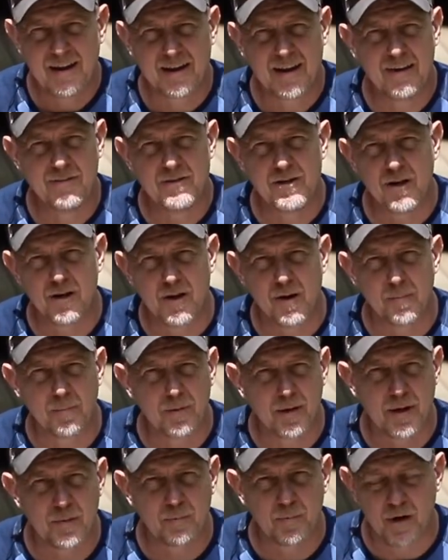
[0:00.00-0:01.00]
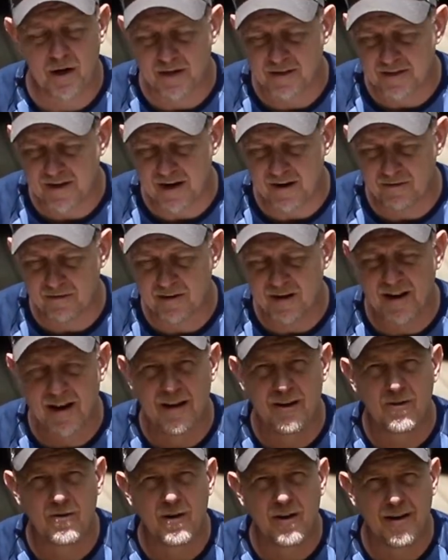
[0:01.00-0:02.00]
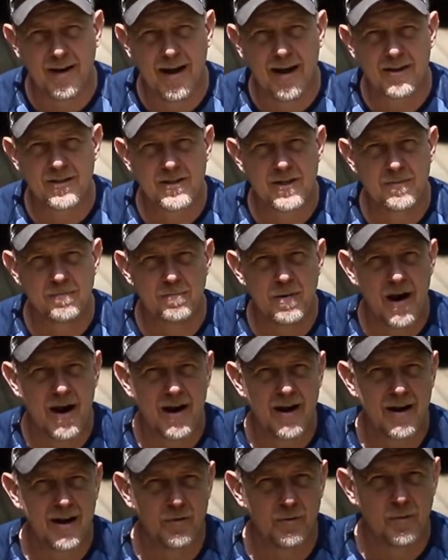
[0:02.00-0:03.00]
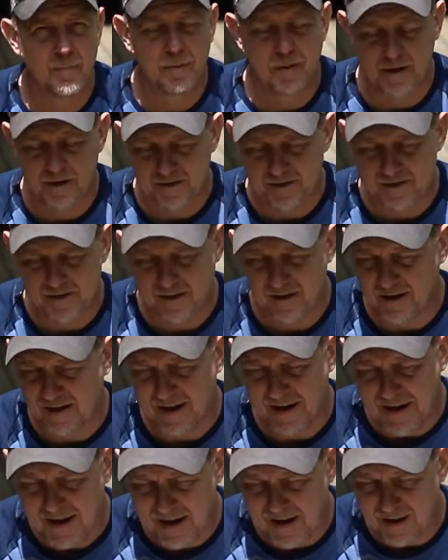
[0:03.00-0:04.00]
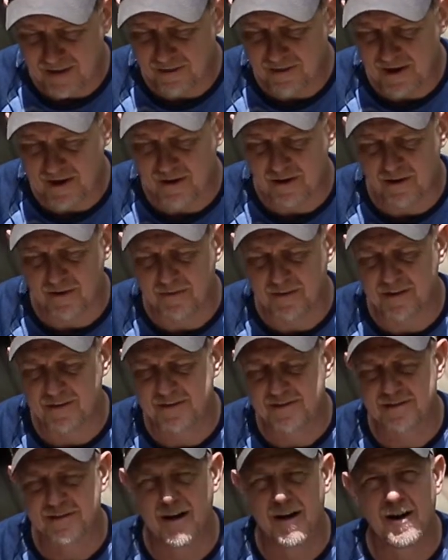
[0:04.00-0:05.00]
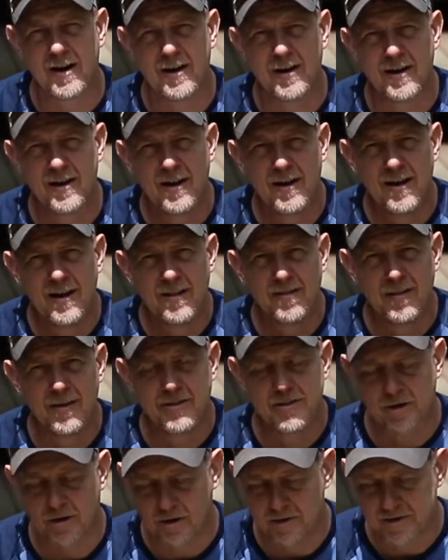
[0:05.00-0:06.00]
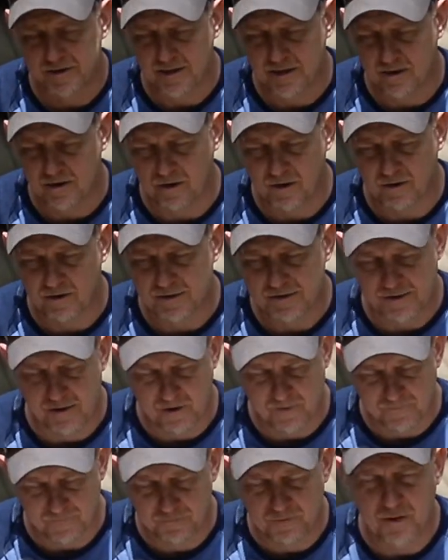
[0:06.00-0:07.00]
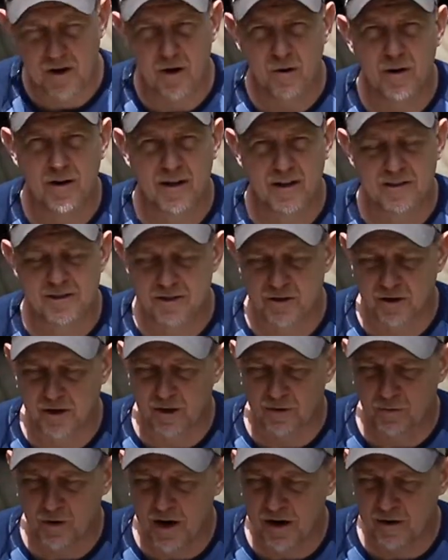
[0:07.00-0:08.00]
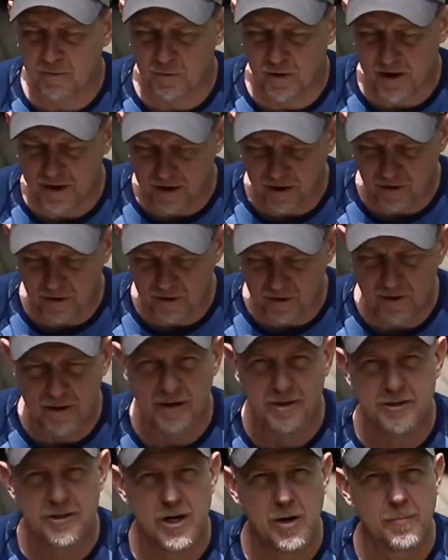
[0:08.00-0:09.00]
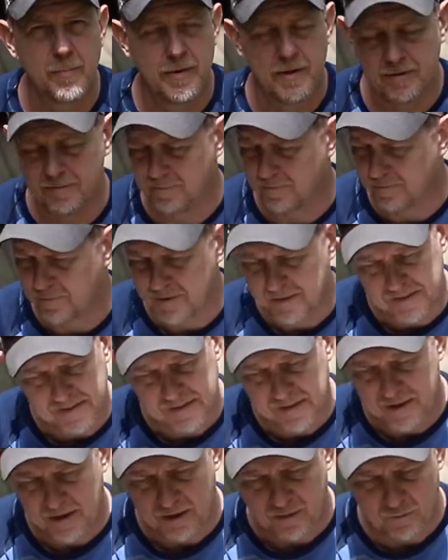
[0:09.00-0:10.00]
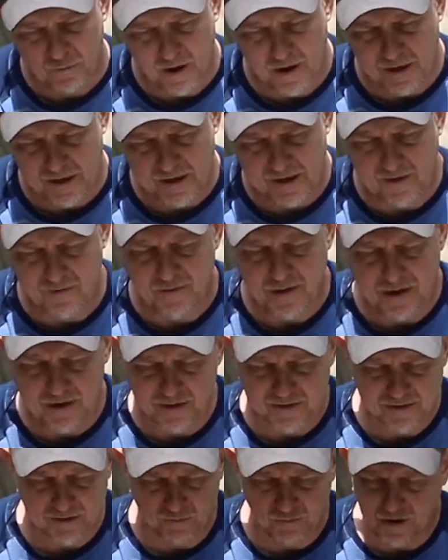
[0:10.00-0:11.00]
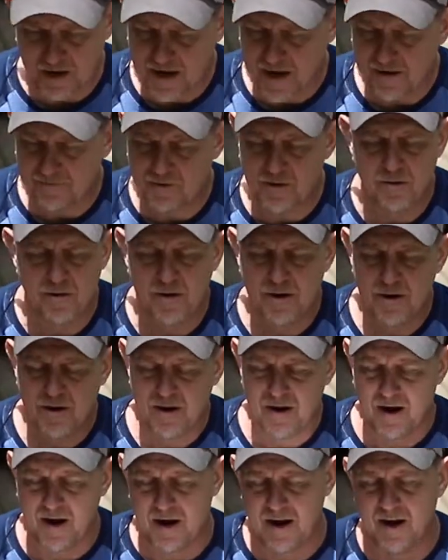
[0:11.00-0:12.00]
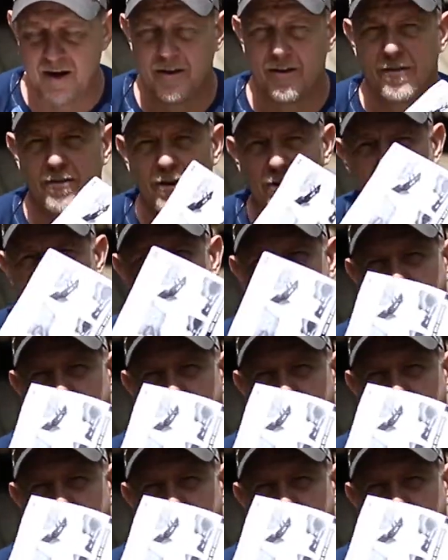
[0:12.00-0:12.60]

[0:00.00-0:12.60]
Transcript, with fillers: gives you a complete breakdown, and you can actually buy and replace anything on this uh, this RC car. So knowing that you're gonna run, run it hard and jump it and run it into things and what have you, uh, there's a